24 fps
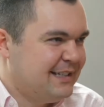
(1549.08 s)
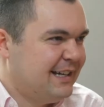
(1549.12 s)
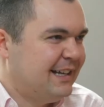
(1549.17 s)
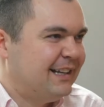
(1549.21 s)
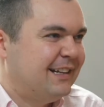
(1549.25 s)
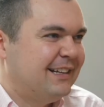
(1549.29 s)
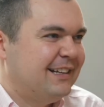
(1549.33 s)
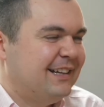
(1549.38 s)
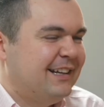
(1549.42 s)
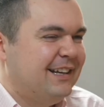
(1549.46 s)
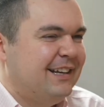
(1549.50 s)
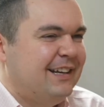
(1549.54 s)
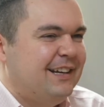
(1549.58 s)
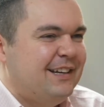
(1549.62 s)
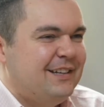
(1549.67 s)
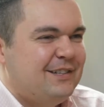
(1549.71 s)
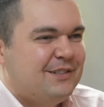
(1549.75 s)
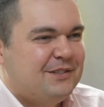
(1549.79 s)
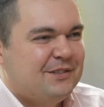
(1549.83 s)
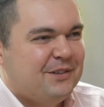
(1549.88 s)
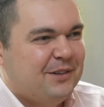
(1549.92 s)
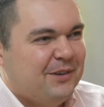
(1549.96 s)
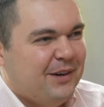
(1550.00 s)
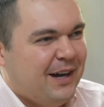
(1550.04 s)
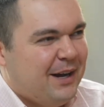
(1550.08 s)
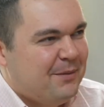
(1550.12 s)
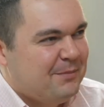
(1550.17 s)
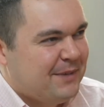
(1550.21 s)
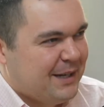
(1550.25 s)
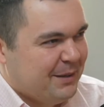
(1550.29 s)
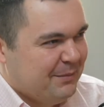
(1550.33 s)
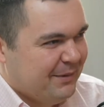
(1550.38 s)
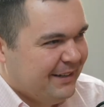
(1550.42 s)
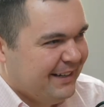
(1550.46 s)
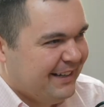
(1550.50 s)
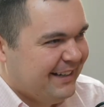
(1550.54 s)
sell it. So I'm
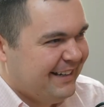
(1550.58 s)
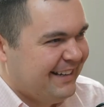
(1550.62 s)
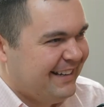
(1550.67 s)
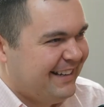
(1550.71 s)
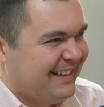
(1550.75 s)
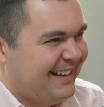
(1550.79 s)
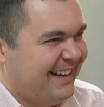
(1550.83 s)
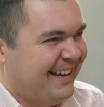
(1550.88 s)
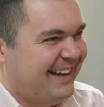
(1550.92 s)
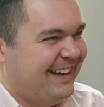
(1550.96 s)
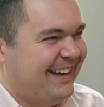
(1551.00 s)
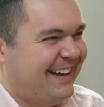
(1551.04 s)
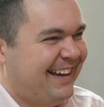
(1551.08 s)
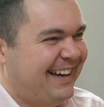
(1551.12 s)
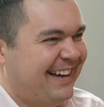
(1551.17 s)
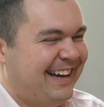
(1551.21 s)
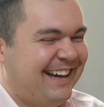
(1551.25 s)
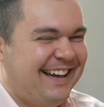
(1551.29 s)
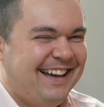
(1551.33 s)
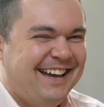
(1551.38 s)
coming in.